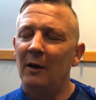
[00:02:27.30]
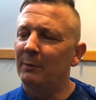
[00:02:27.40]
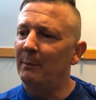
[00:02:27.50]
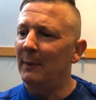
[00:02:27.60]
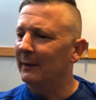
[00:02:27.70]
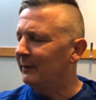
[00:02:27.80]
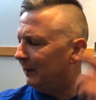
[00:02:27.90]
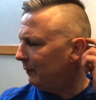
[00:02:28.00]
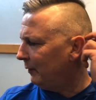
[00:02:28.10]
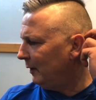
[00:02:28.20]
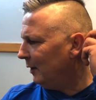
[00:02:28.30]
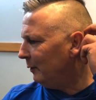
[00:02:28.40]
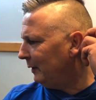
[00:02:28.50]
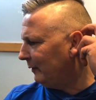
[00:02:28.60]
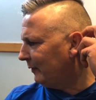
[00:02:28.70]
Oh, it's been massive. You know,
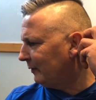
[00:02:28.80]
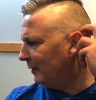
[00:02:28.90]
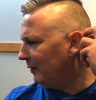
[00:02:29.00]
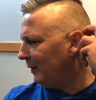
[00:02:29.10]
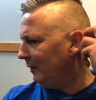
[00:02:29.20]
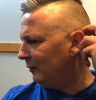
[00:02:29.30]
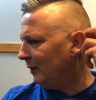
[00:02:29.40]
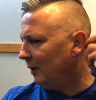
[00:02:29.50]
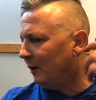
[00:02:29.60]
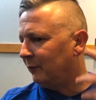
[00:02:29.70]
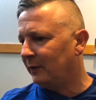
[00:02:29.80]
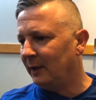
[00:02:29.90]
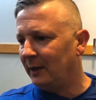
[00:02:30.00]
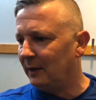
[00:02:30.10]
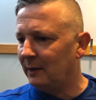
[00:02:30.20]
it's the things, you know,
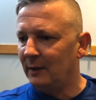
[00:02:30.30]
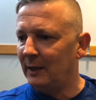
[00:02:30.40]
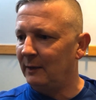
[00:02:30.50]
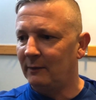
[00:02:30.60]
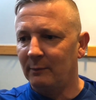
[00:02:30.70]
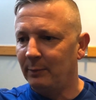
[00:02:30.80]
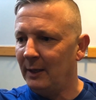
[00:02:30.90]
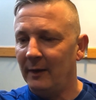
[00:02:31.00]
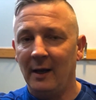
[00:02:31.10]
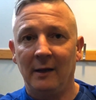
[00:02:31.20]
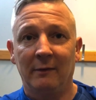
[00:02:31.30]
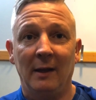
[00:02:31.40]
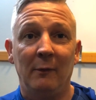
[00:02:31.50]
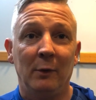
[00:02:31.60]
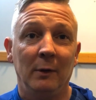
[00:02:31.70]
obviously he's played at the highest
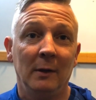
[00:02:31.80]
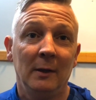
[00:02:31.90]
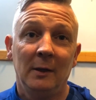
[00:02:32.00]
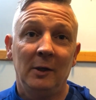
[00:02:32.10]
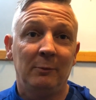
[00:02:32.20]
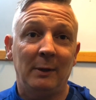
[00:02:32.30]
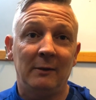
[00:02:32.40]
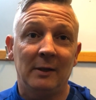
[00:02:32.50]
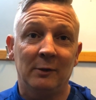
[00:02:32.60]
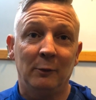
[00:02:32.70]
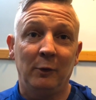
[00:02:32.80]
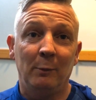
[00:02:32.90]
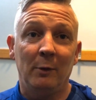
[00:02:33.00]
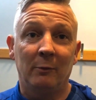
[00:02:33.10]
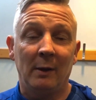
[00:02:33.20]
level. He's been international
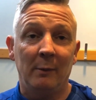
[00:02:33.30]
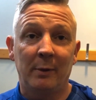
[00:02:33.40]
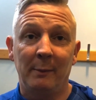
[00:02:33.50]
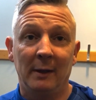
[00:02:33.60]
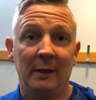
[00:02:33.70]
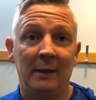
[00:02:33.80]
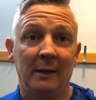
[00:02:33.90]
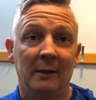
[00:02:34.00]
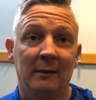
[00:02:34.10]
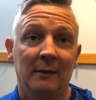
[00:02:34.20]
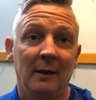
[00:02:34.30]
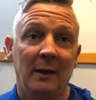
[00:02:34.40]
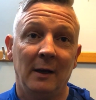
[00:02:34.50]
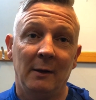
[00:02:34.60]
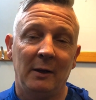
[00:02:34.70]
football, he's played in the Premier League.
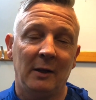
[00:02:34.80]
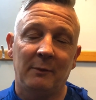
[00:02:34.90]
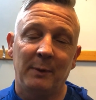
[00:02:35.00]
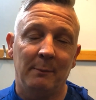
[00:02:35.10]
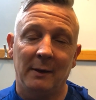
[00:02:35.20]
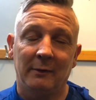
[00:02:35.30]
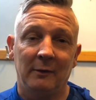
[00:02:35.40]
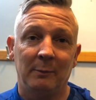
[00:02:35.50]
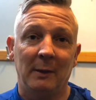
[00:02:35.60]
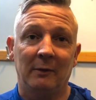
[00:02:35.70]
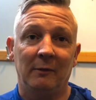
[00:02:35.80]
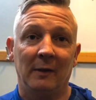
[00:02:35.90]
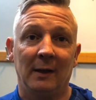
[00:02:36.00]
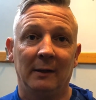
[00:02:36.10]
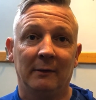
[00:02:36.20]
It's been massive, massive for
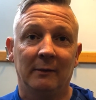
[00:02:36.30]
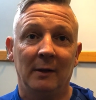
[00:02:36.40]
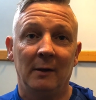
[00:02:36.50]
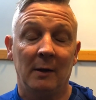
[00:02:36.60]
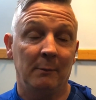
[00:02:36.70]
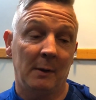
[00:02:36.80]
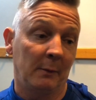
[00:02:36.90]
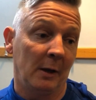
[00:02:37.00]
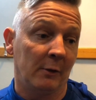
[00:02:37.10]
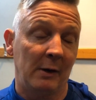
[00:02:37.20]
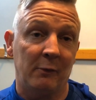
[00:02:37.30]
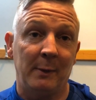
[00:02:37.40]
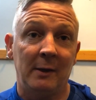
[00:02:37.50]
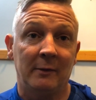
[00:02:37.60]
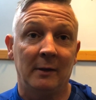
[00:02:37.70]
the lads. And great for
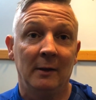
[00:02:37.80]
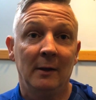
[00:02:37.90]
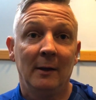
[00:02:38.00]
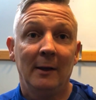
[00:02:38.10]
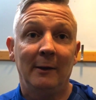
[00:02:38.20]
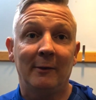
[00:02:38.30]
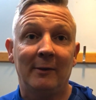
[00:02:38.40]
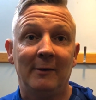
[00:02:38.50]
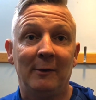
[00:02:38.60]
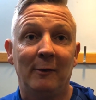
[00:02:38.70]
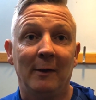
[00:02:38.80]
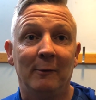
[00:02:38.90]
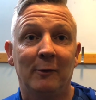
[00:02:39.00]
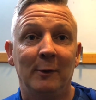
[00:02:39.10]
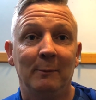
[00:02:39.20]
me as a City fan
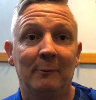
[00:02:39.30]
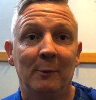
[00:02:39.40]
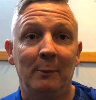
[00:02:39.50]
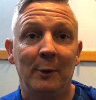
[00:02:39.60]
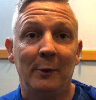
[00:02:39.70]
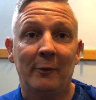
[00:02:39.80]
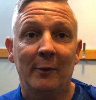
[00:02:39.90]
from birth.